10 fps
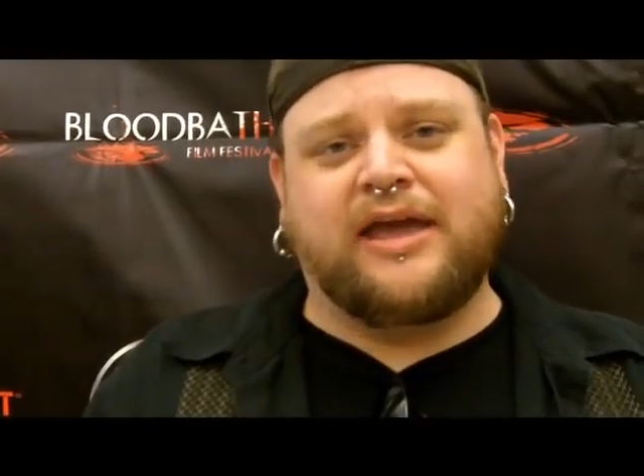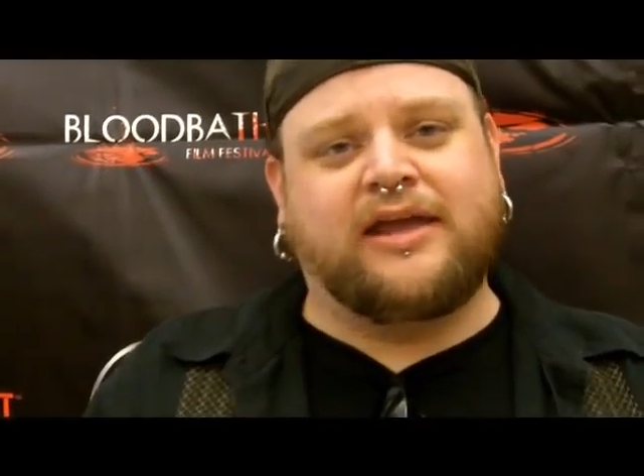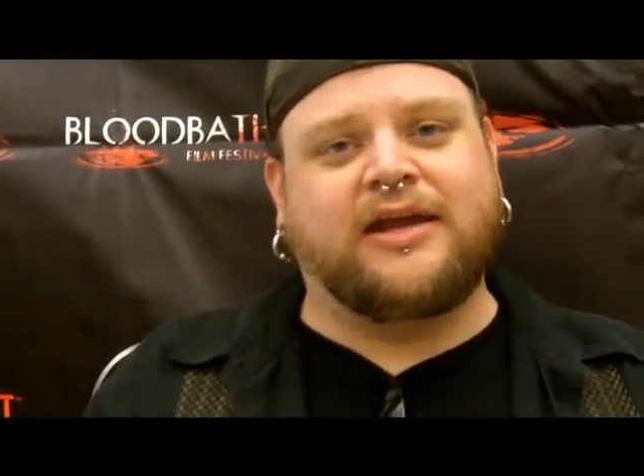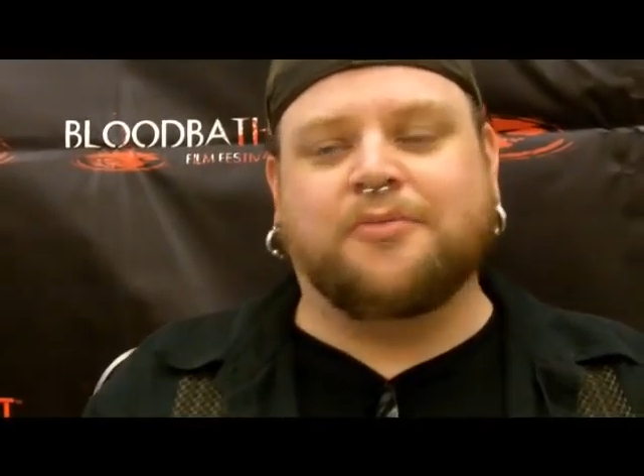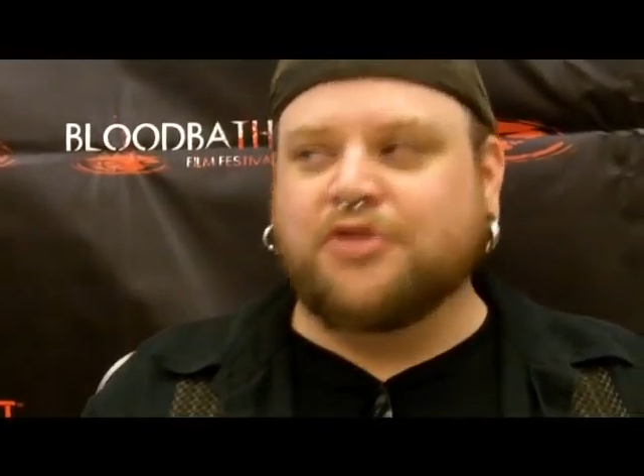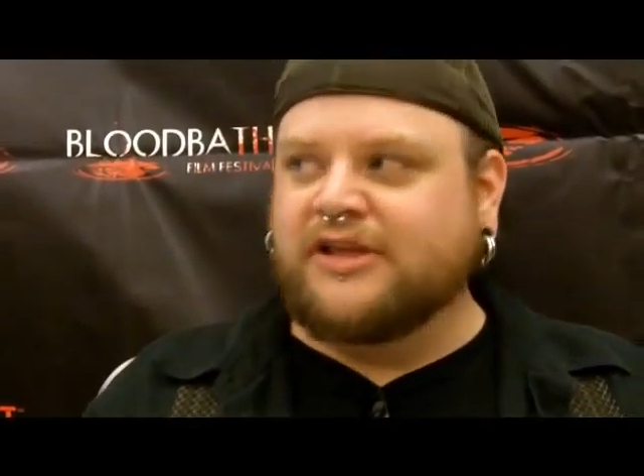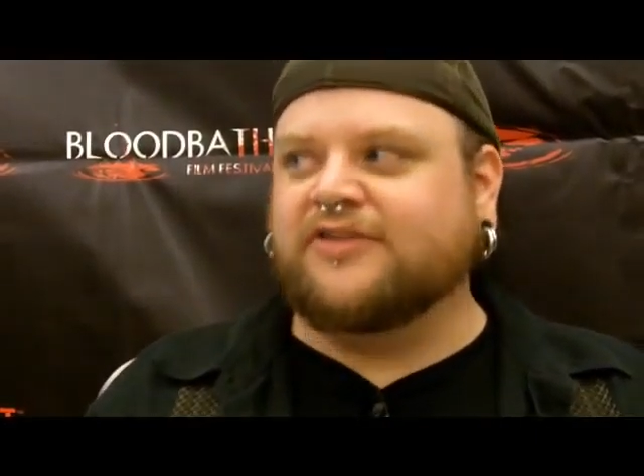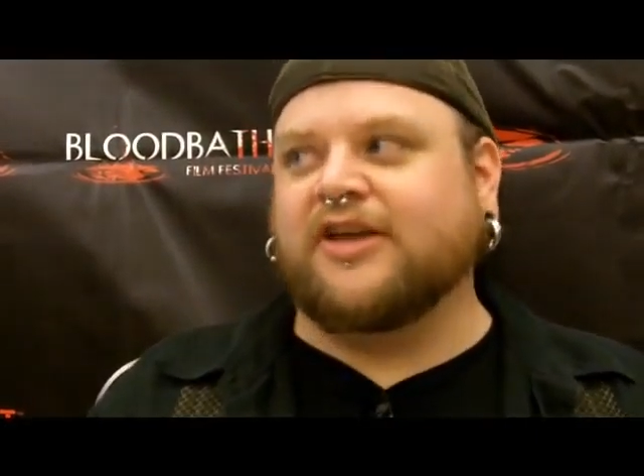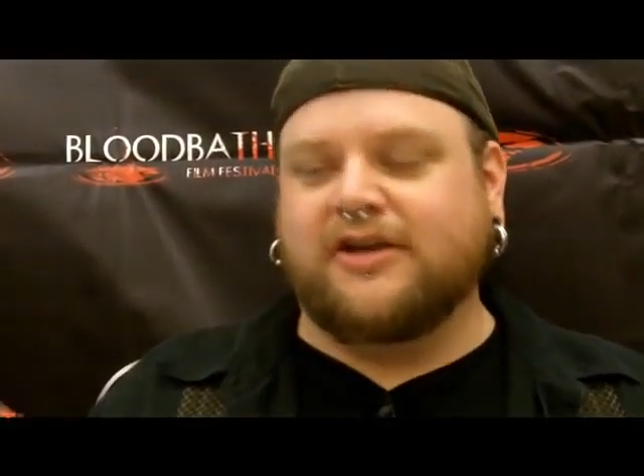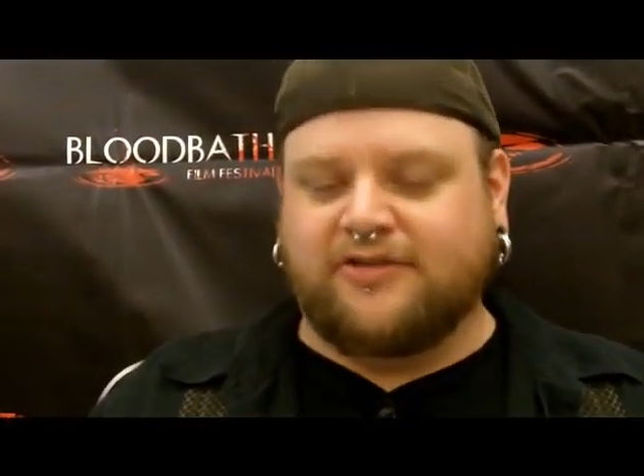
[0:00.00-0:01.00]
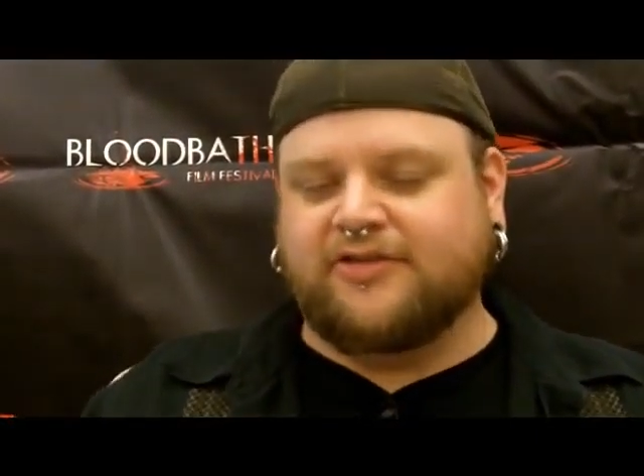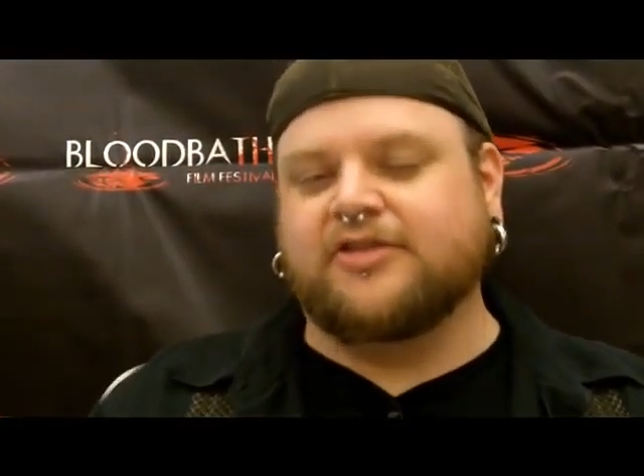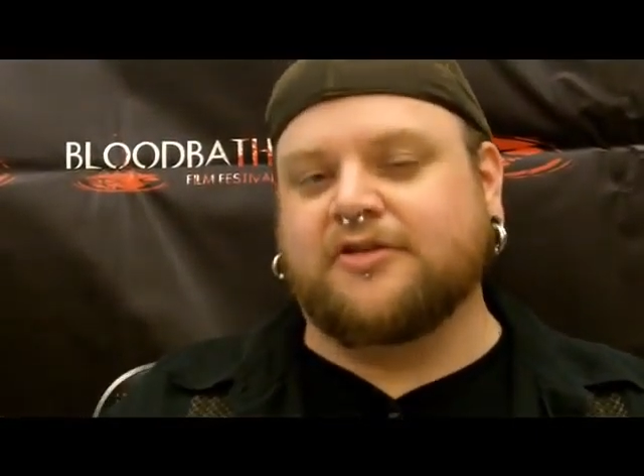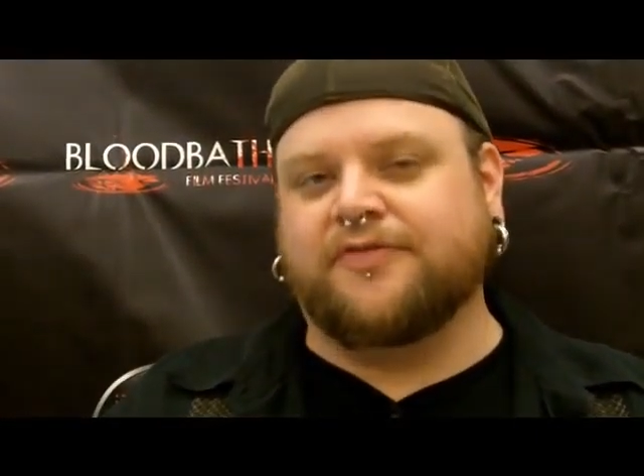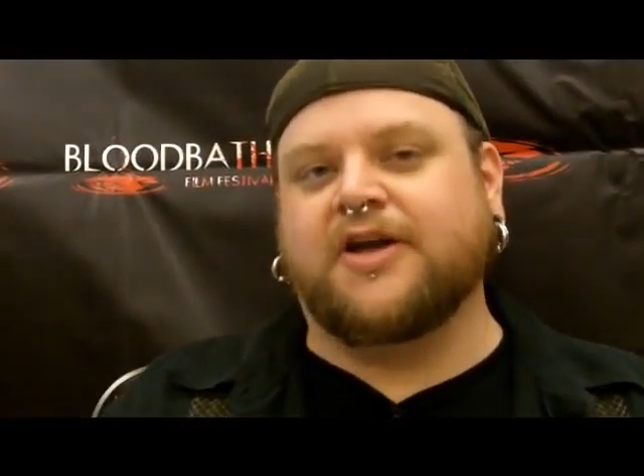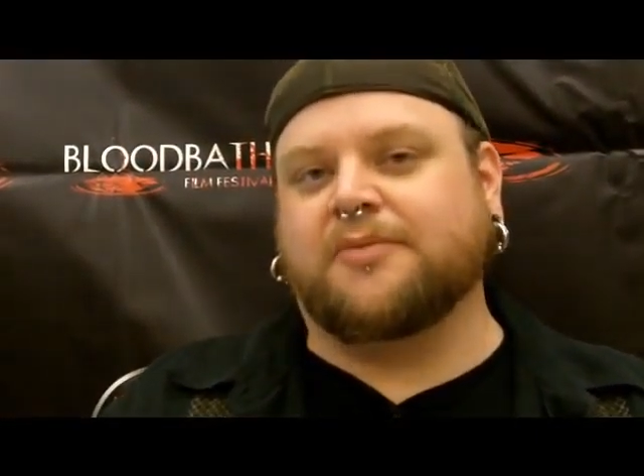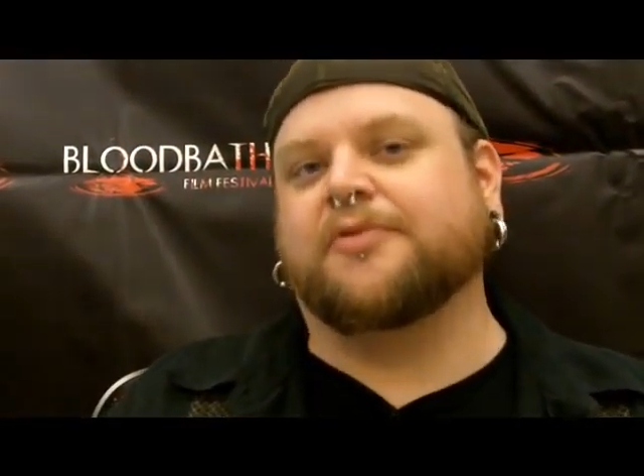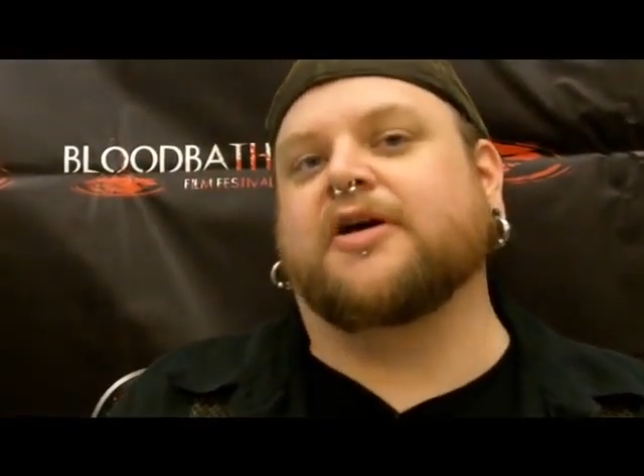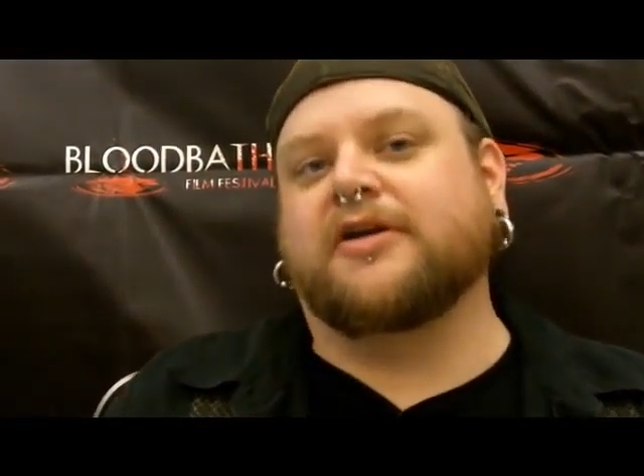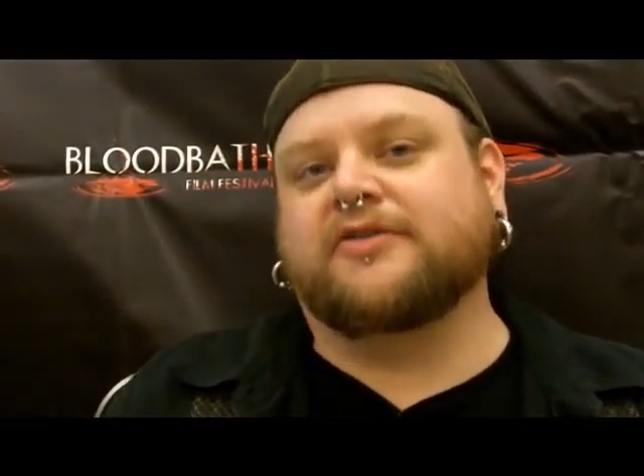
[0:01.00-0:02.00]
and I'm really excited to see their final
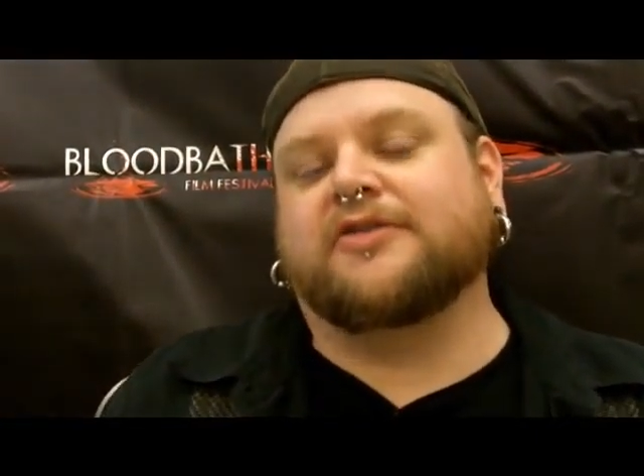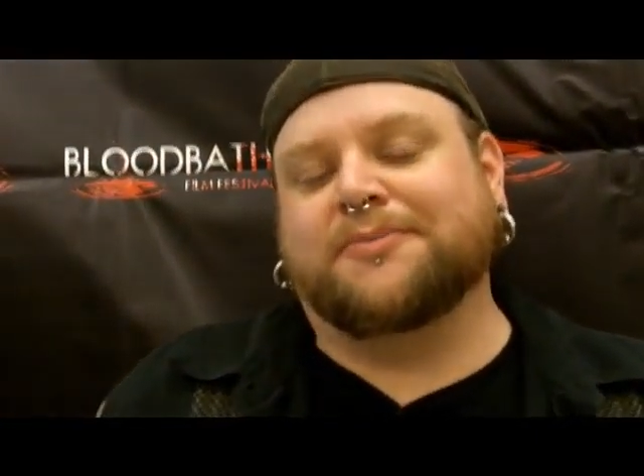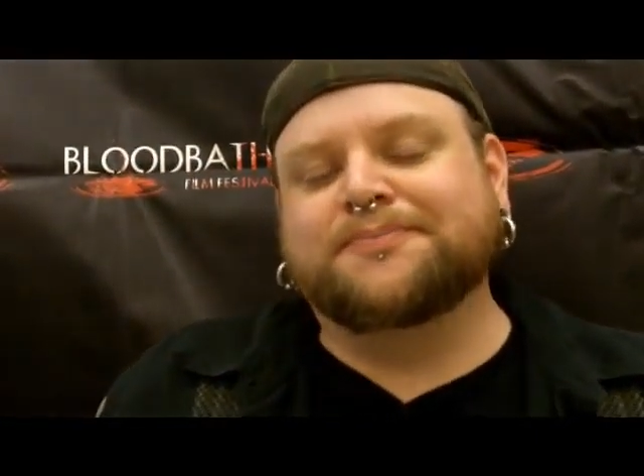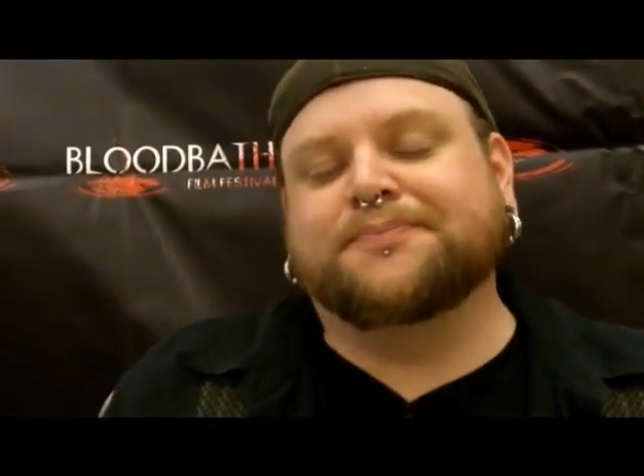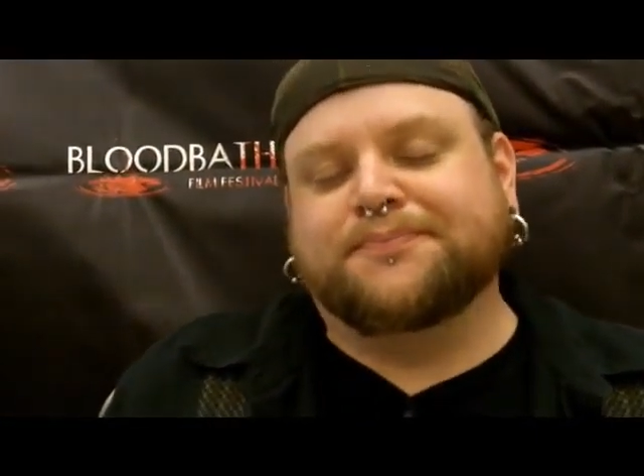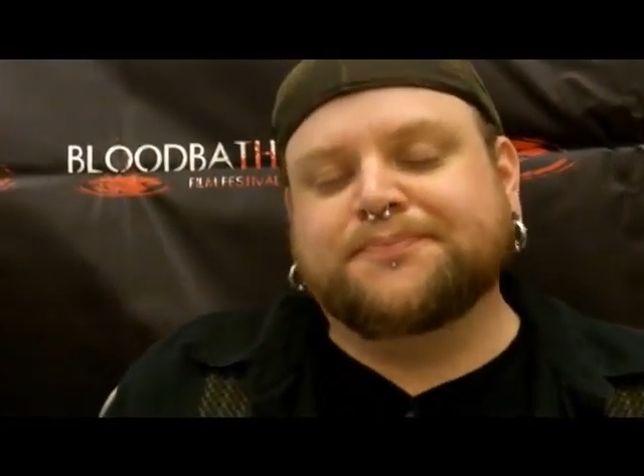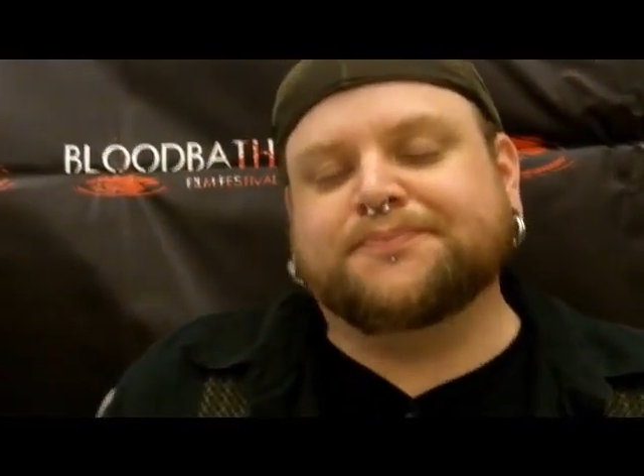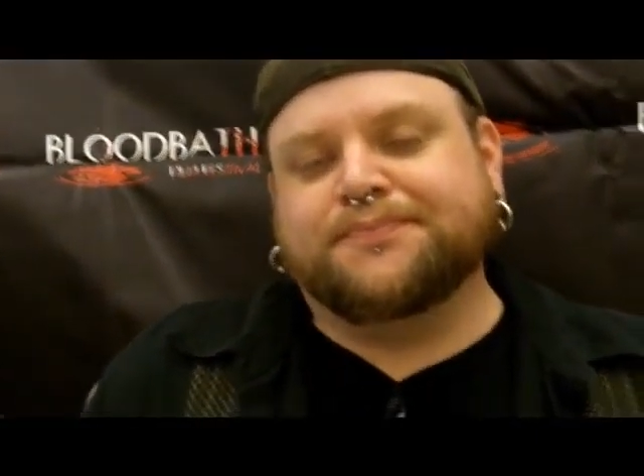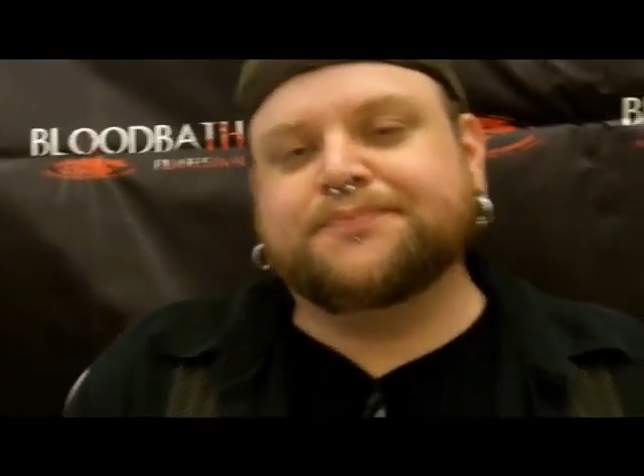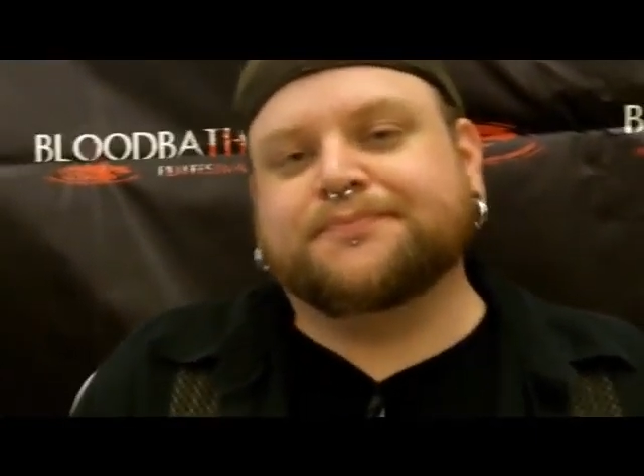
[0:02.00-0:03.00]
product. So. Great.